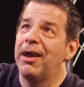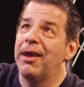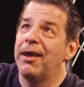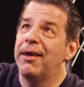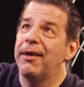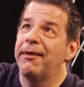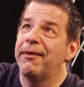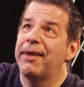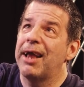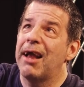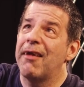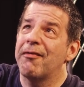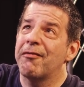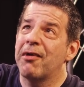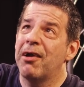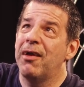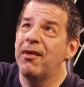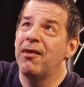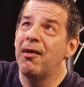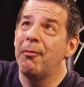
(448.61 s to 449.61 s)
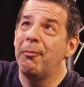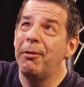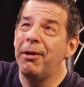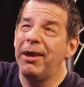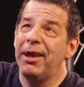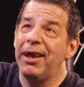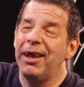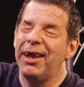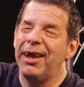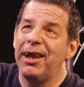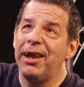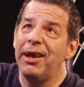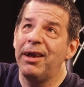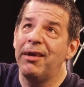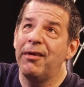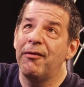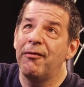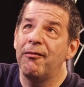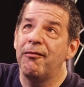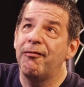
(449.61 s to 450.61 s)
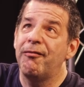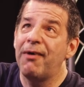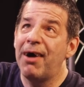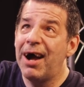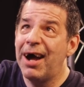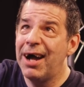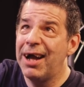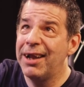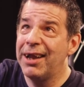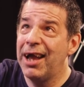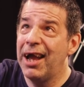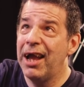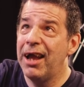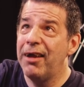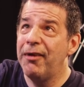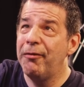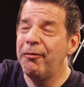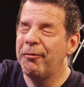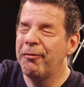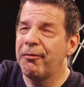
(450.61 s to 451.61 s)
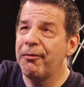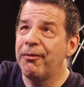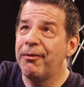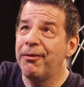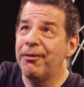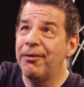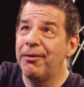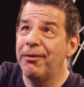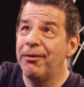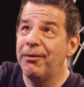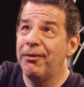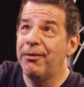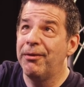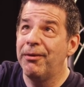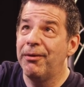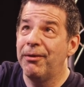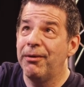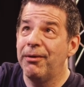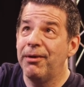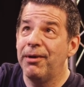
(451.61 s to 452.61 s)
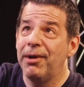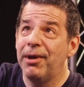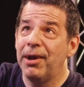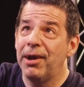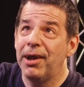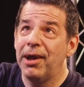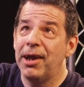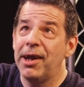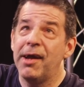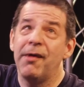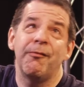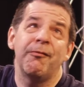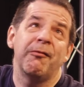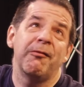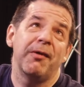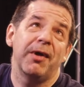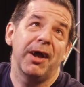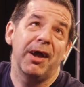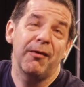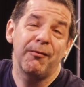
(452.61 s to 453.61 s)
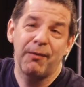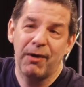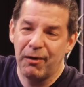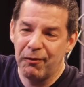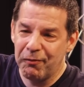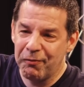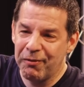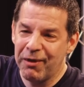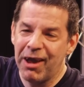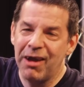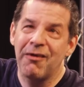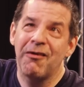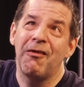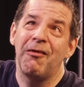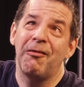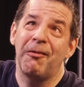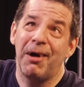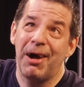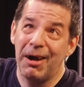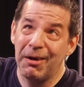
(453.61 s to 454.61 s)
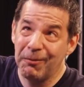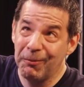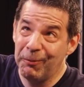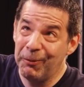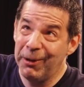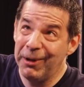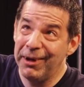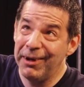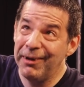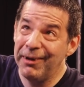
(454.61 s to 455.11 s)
that's gonna be Fridays, if if I stand correctly.